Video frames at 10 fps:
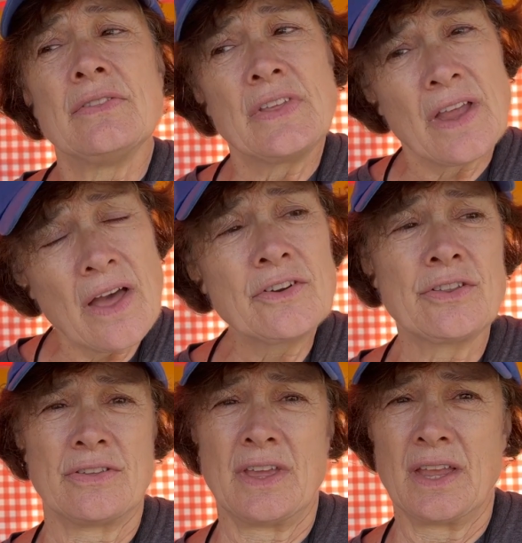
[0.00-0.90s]
The other
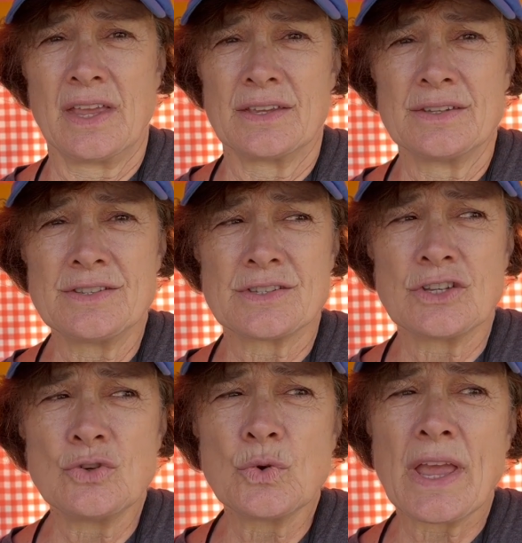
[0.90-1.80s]
thing is
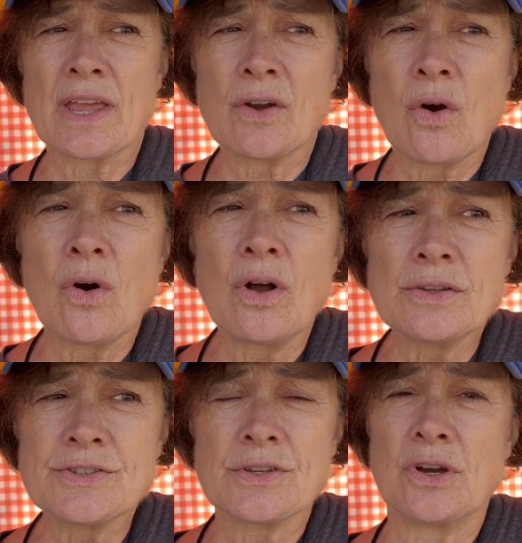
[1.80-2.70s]
you can
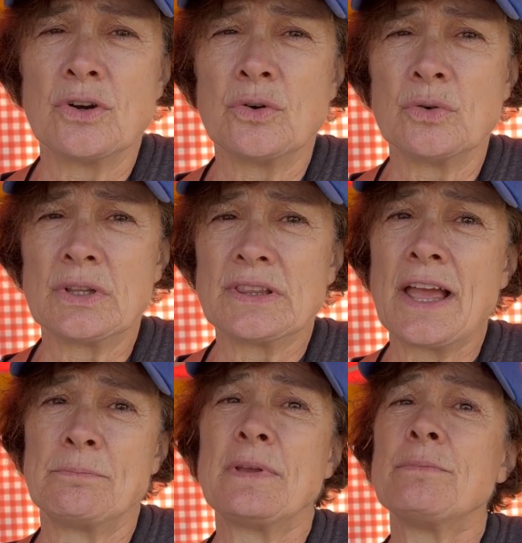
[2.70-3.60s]
also
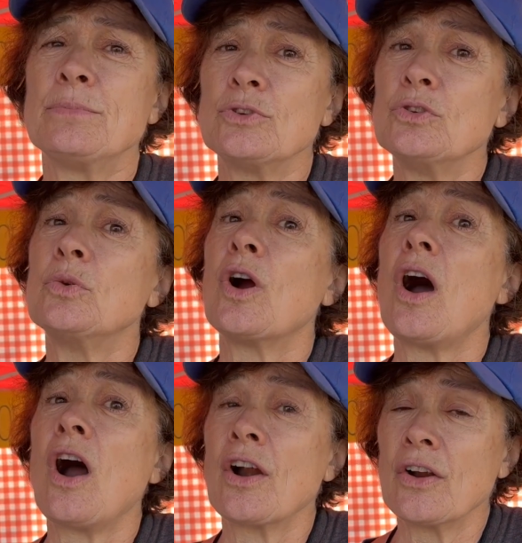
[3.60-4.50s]
let people who
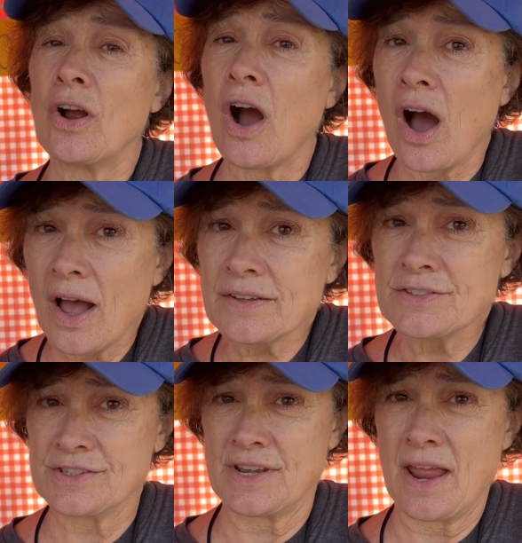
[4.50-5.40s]
are on
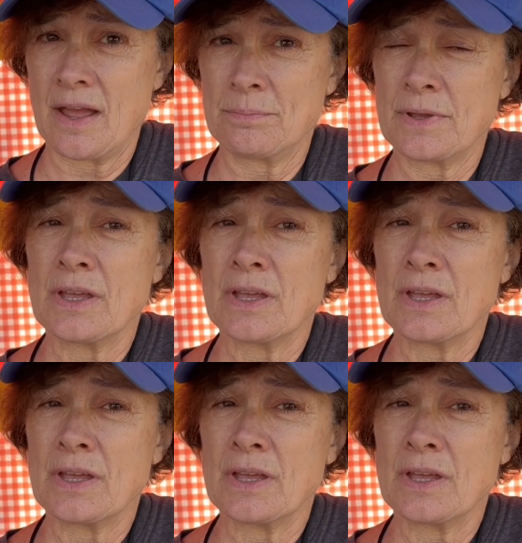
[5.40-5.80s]
SNAP